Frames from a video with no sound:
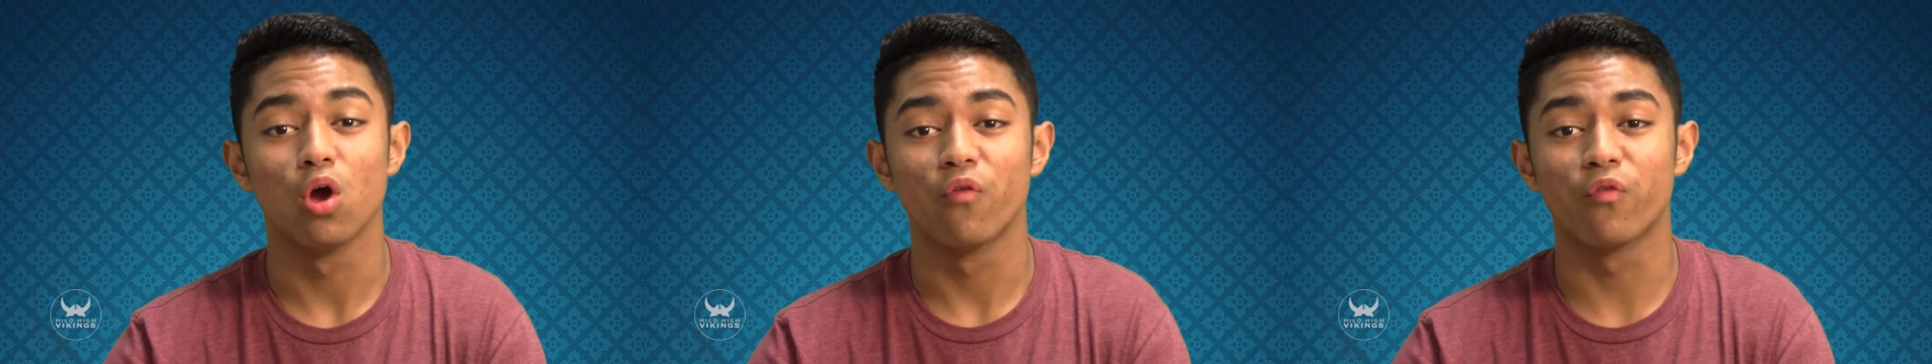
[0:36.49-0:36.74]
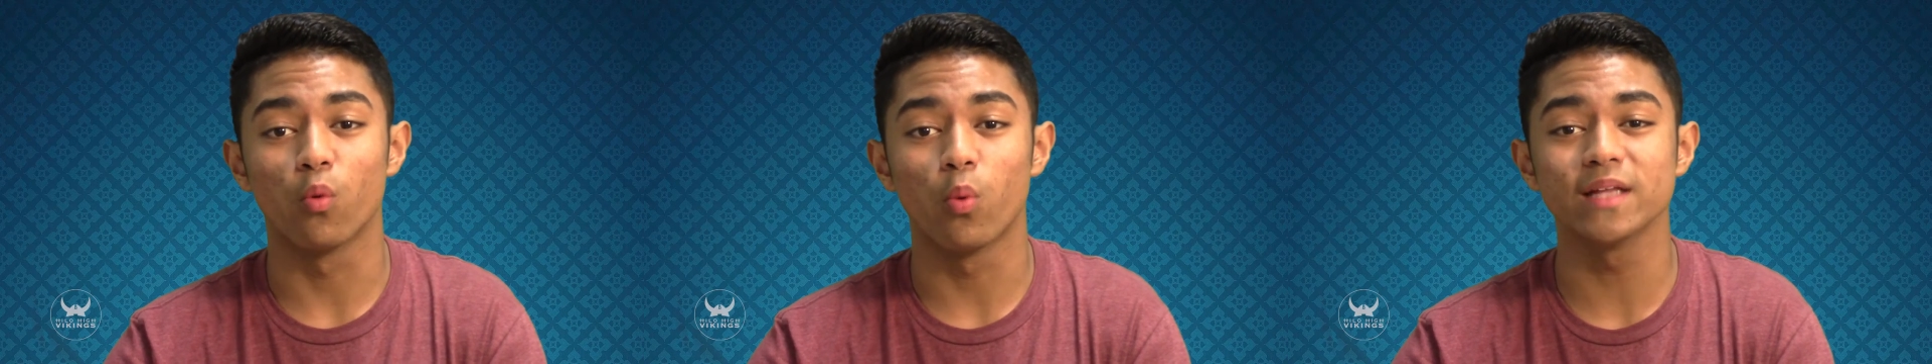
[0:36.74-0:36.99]

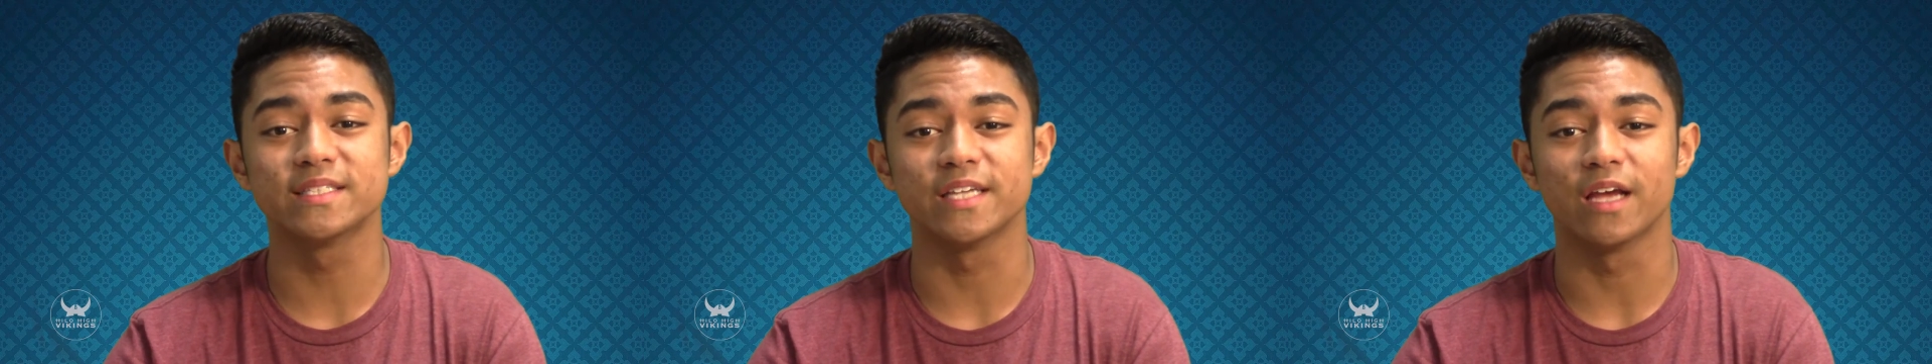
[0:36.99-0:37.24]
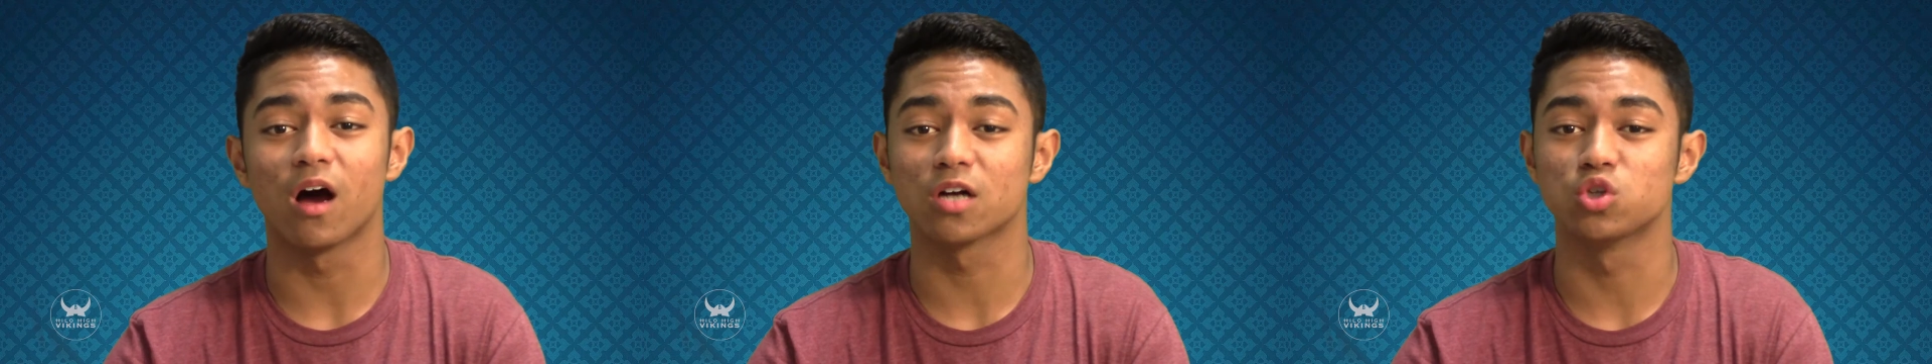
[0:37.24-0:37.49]
for
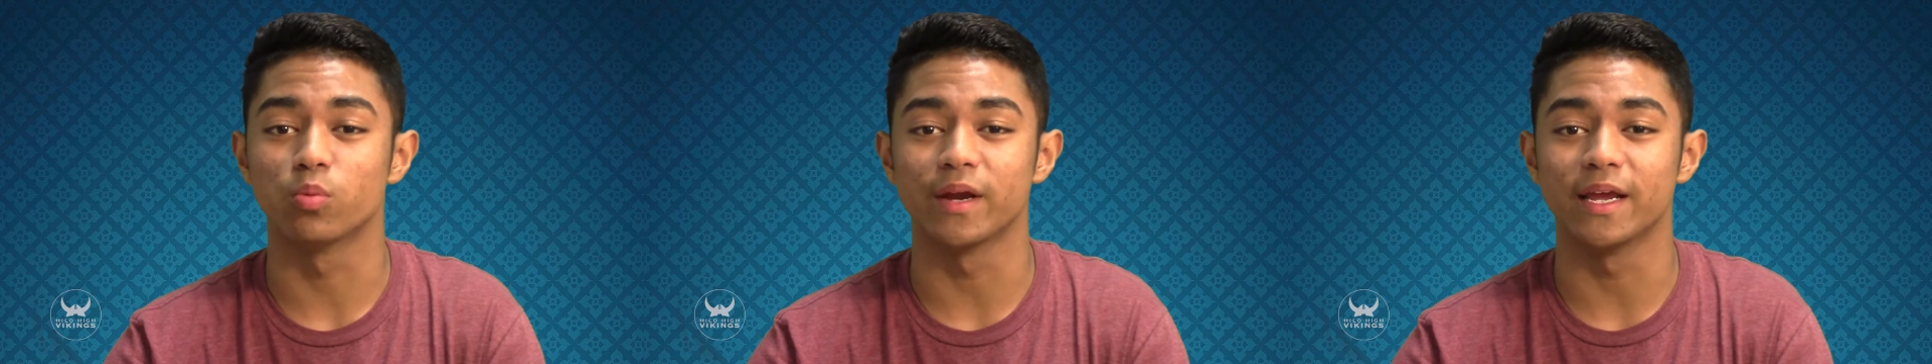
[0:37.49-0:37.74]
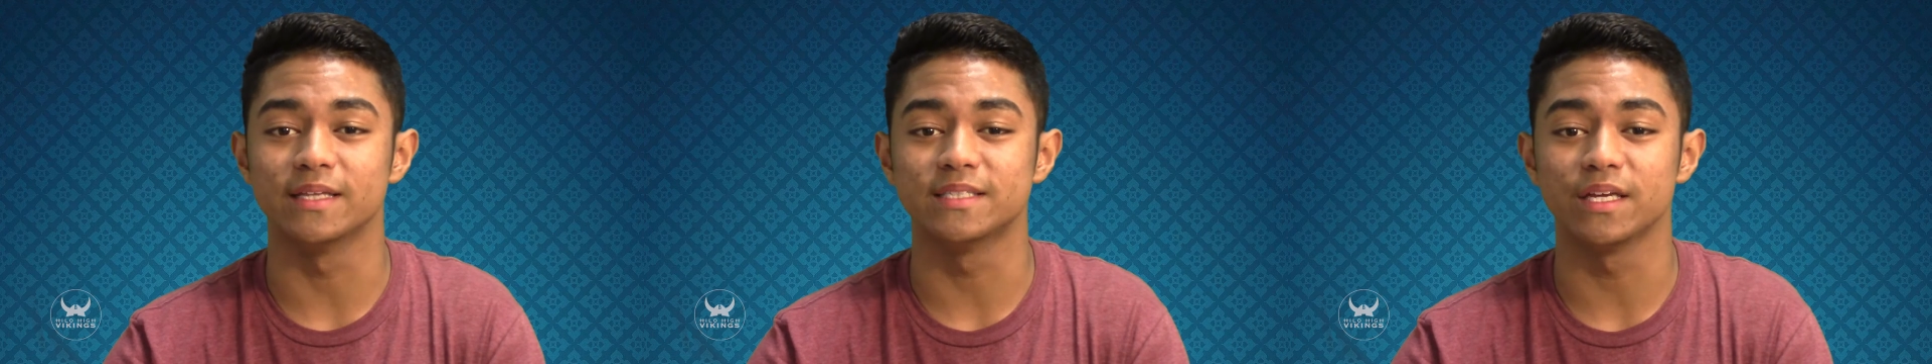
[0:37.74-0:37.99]
Wednesday, October
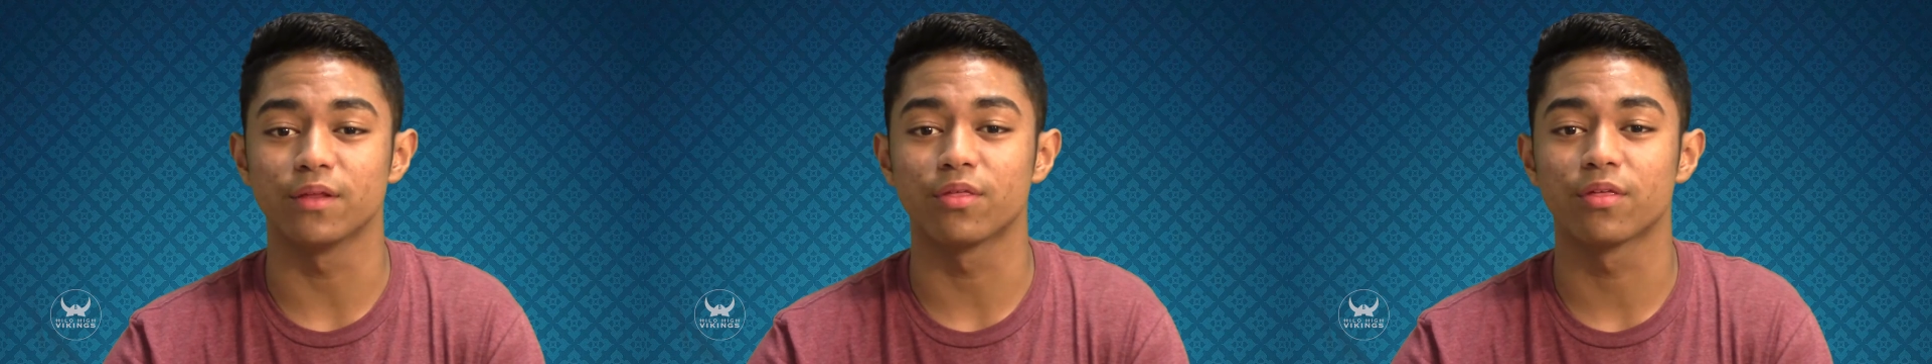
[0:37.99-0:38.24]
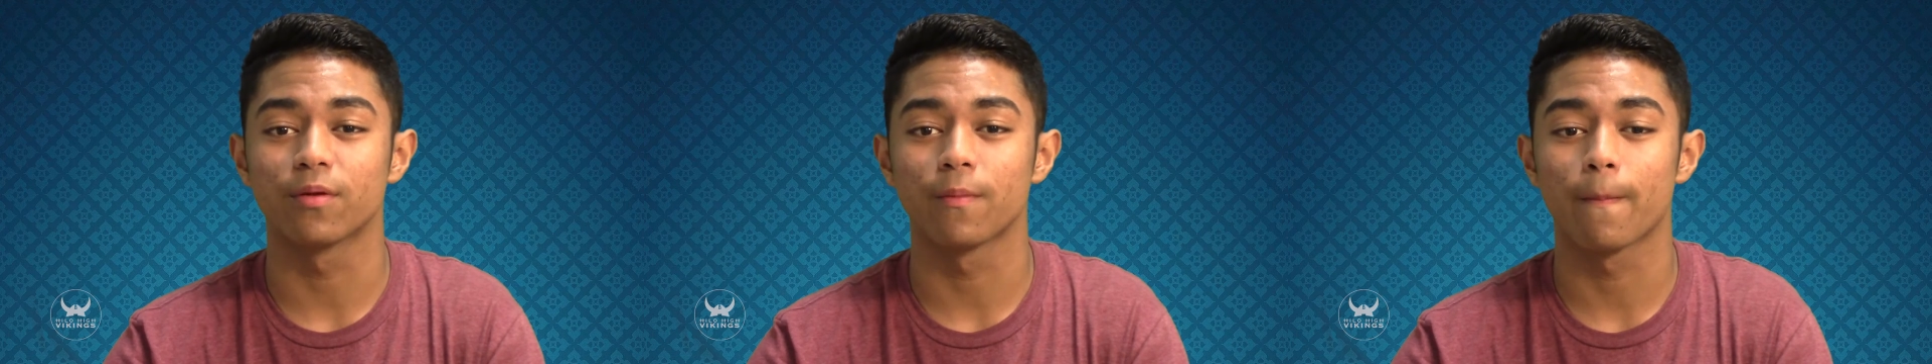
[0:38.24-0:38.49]
eighteenth.